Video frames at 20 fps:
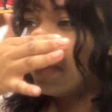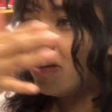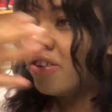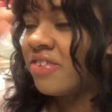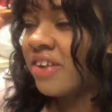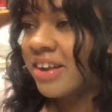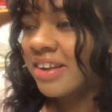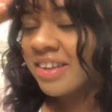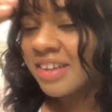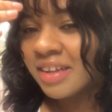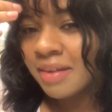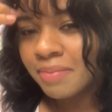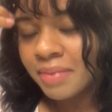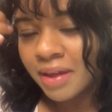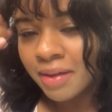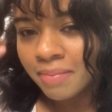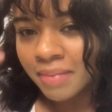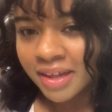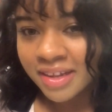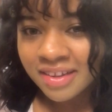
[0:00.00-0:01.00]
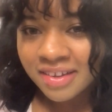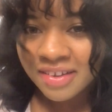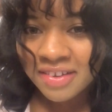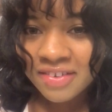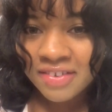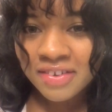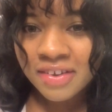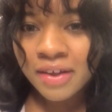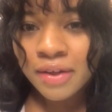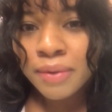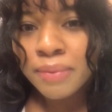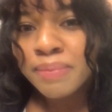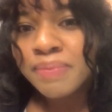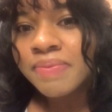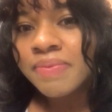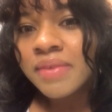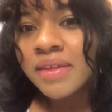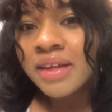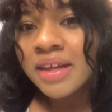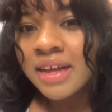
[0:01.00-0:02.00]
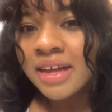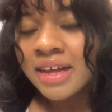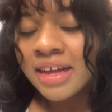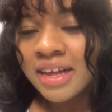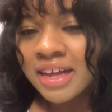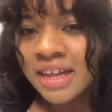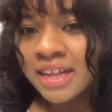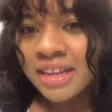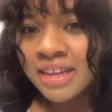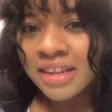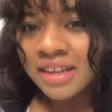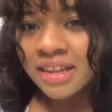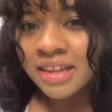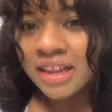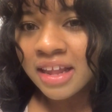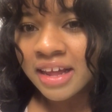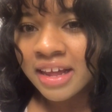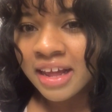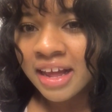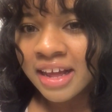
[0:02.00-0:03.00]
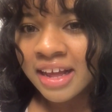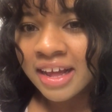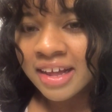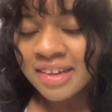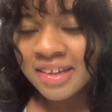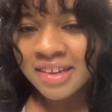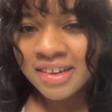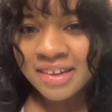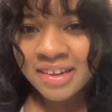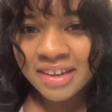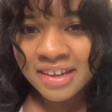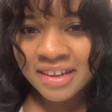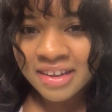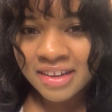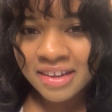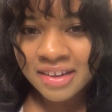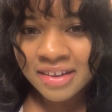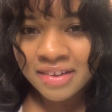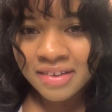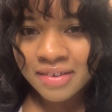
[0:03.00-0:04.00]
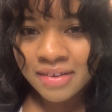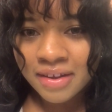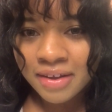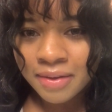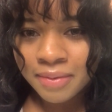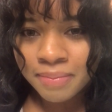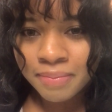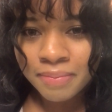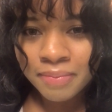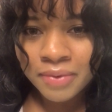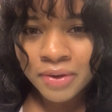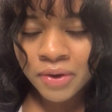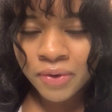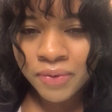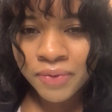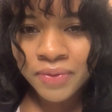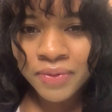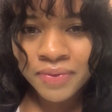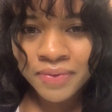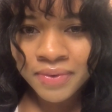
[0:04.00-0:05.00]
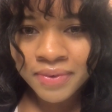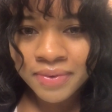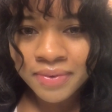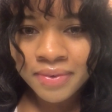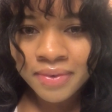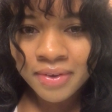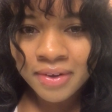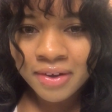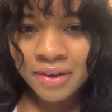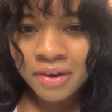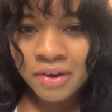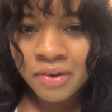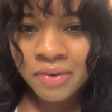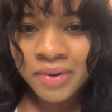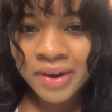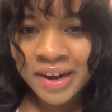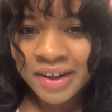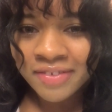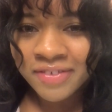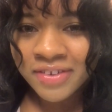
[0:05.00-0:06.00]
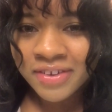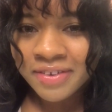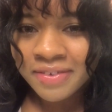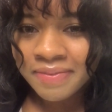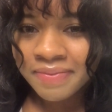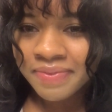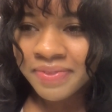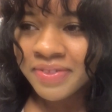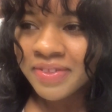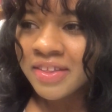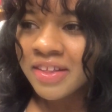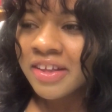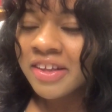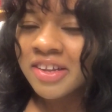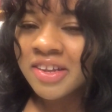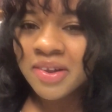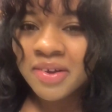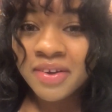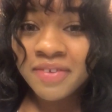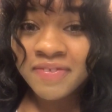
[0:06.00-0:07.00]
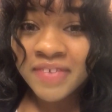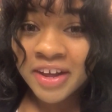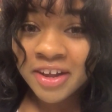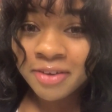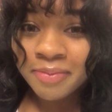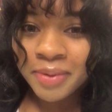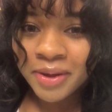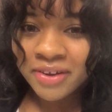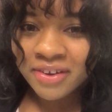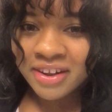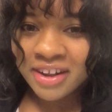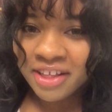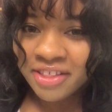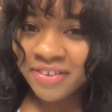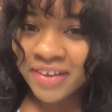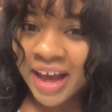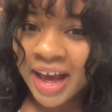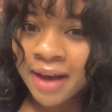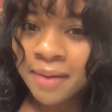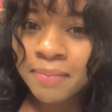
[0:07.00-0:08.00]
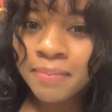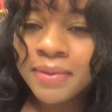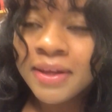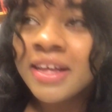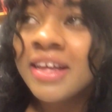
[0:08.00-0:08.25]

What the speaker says: He tried to send me a message. And like, I guess it didn't go through or whatever. And so he found me on another app.